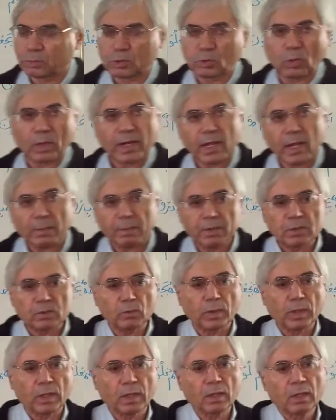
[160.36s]
So what happens
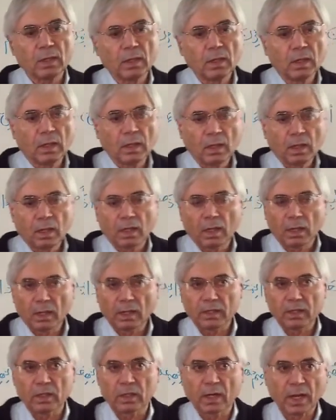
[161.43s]
when
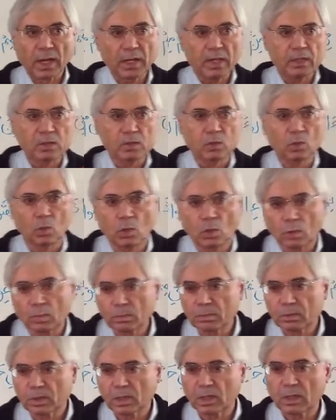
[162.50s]
a rainstorm,
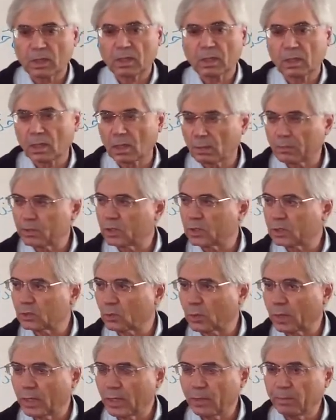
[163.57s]
thunder comes this
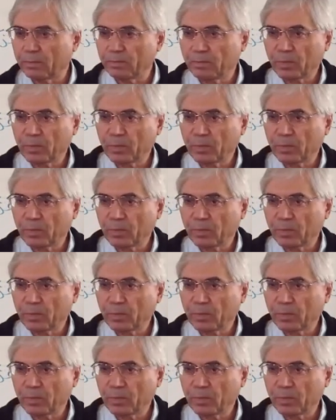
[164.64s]
way?